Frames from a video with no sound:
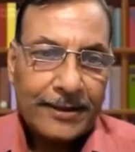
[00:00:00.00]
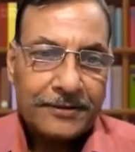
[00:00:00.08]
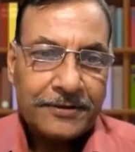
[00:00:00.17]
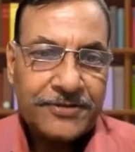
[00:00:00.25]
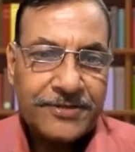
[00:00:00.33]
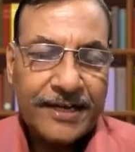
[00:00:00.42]

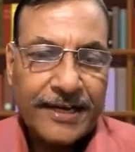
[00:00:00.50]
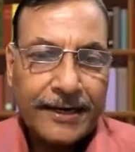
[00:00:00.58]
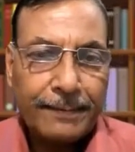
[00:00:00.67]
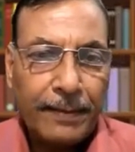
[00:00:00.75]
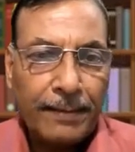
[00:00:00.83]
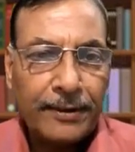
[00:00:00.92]
The
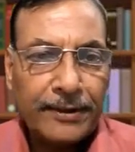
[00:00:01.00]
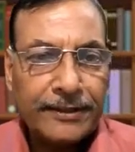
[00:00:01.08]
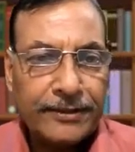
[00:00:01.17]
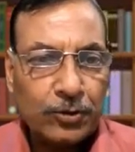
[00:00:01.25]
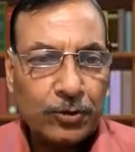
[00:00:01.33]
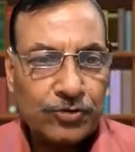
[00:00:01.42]
second palmar
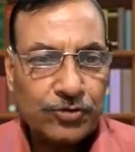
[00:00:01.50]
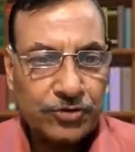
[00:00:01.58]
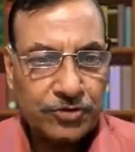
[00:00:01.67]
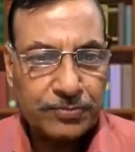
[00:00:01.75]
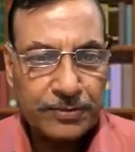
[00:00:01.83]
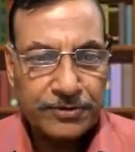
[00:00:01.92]

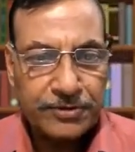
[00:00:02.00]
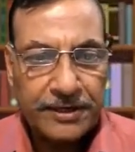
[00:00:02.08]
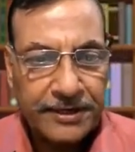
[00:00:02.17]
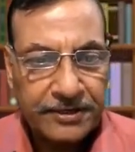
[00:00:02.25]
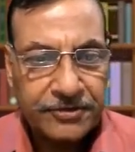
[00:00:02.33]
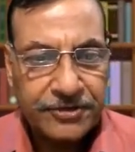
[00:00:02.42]
interosseous muscle
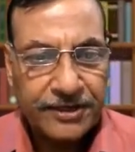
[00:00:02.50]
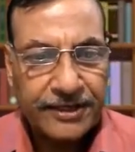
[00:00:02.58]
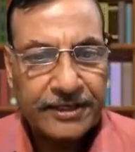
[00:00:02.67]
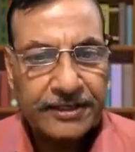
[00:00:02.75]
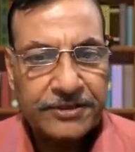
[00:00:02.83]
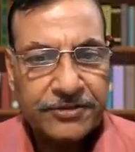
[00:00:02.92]
testing
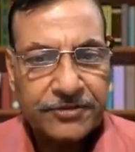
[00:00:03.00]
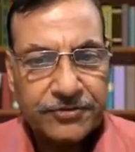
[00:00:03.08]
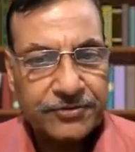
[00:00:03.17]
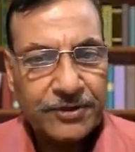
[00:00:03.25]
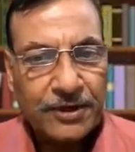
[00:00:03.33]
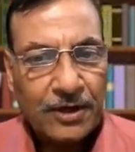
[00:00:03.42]
is
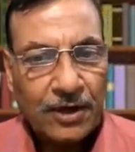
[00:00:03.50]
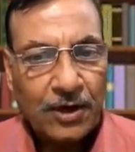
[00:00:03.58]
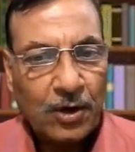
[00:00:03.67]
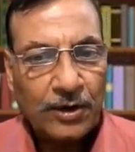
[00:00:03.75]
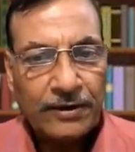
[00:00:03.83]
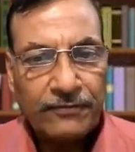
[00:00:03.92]

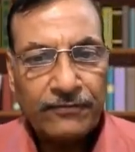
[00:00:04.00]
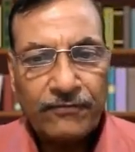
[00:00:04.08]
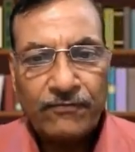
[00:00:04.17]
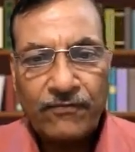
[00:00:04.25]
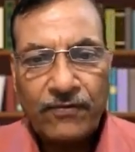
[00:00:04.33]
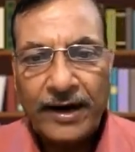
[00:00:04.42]
on a
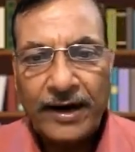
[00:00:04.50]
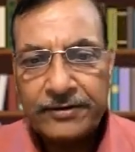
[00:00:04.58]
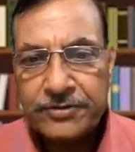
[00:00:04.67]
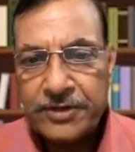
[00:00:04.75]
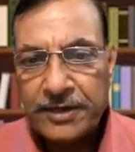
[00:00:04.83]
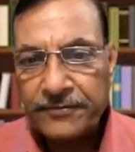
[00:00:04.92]
flat
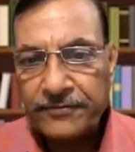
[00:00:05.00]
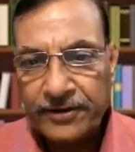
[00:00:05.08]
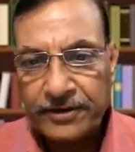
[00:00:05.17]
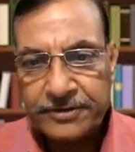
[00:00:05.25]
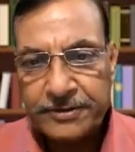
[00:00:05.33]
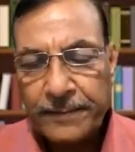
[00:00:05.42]

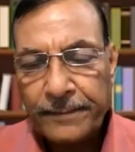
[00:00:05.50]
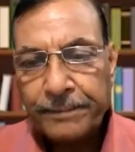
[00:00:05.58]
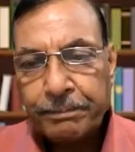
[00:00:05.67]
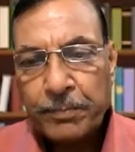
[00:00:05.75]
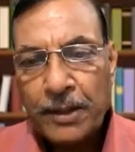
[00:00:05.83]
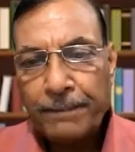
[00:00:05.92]
surface,
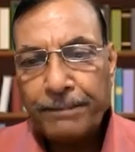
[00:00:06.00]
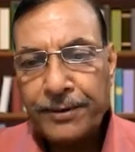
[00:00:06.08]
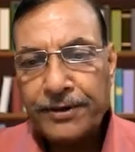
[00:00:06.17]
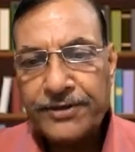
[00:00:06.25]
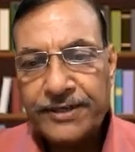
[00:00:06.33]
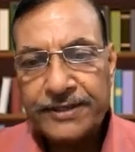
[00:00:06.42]
the
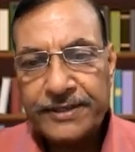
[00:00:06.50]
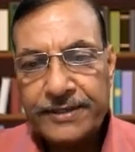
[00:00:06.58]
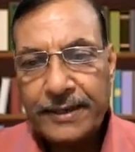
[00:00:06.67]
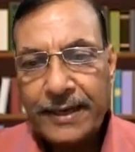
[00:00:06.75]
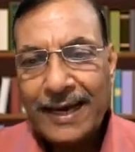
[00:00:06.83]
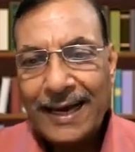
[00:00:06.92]
patient
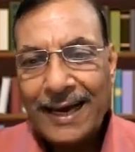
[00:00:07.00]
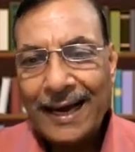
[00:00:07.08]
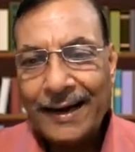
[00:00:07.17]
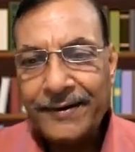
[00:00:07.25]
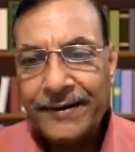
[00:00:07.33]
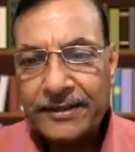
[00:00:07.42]

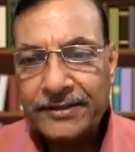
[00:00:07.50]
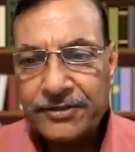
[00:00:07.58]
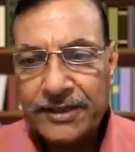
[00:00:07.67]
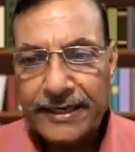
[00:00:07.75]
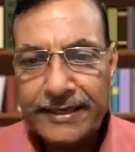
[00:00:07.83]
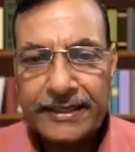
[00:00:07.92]
adducts
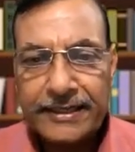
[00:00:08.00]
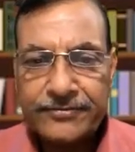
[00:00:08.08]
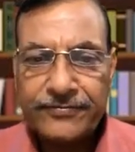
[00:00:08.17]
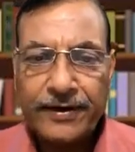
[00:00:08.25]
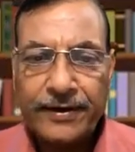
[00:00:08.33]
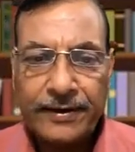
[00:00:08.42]
the index
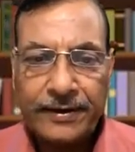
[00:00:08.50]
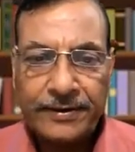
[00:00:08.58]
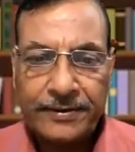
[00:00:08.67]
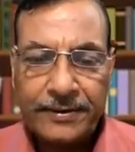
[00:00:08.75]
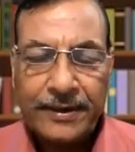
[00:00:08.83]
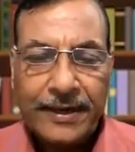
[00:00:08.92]
finger
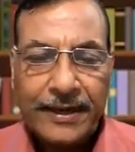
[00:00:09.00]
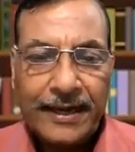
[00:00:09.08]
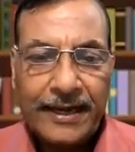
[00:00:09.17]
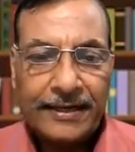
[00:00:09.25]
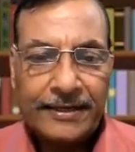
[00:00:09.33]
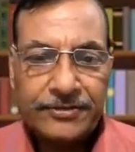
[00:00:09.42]

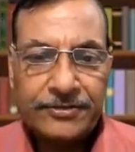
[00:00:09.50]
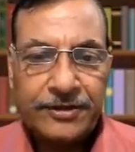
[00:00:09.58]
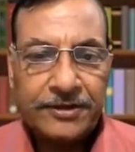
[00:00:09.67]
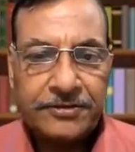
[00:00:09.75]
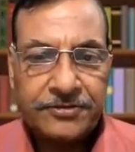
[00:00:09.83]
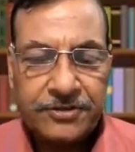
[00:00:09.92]
against the
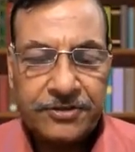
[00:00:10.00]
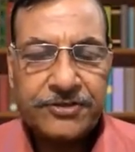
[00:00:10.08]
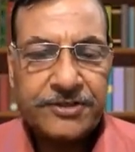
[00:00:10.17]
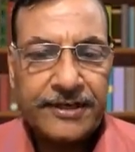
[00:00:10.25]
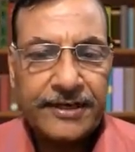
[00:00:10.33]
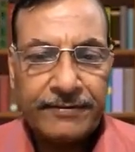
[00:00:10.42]

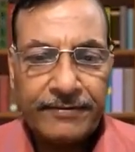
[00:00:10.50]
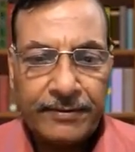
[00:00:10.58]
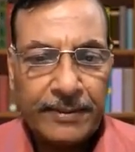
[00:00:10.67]
resistance given